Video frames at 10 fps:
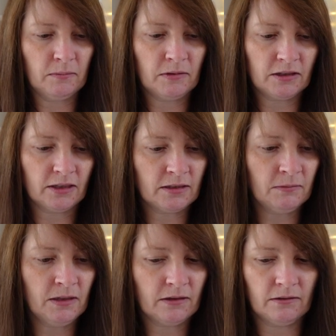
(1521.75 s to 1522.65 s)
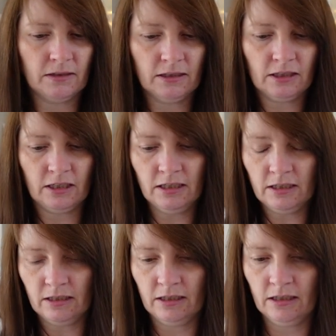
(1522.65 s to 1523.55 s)
project to work on
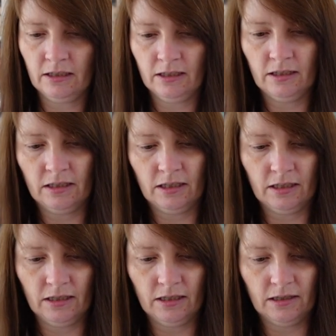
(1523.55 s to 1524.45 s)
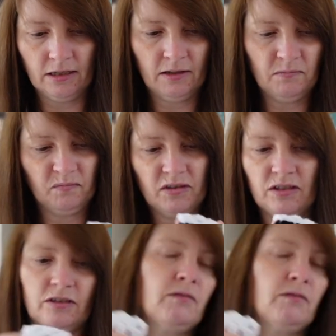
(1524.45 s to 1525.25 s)
actually. Just